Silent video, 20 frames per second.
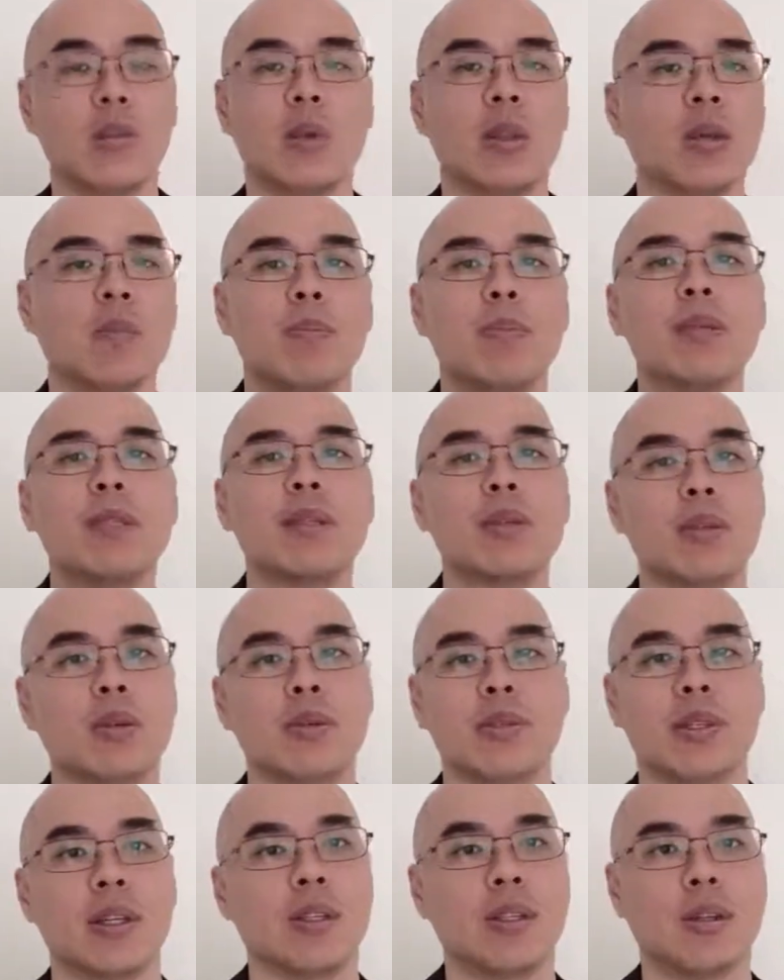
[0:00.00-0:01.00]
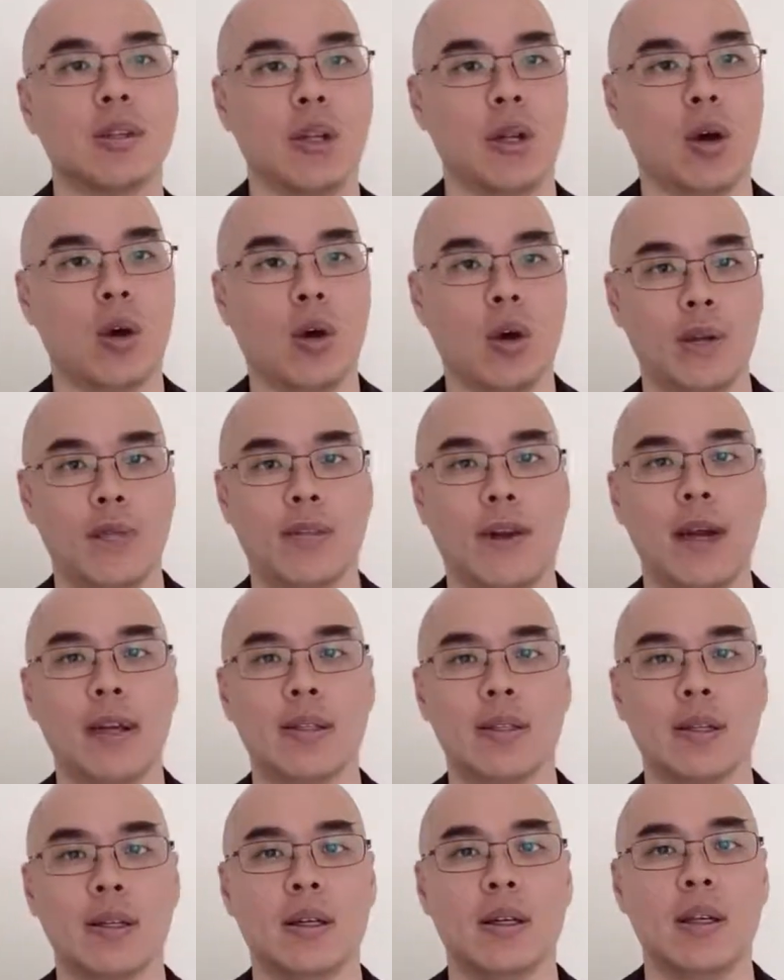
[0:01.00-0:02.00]
with a business consultant or
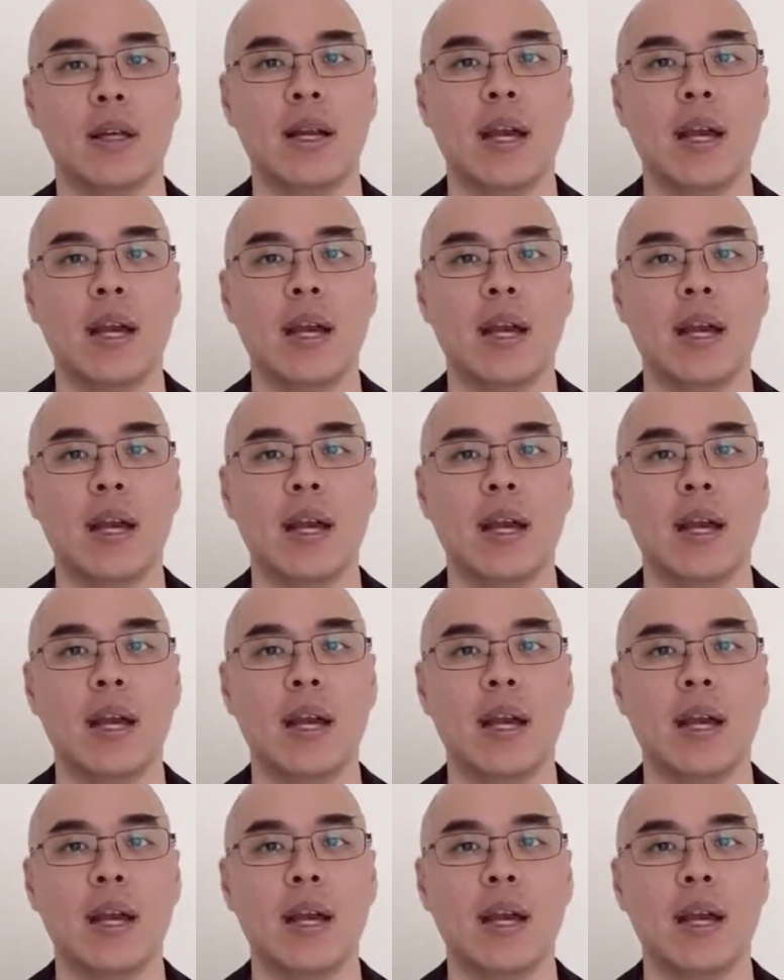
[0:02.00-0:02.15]
advisor,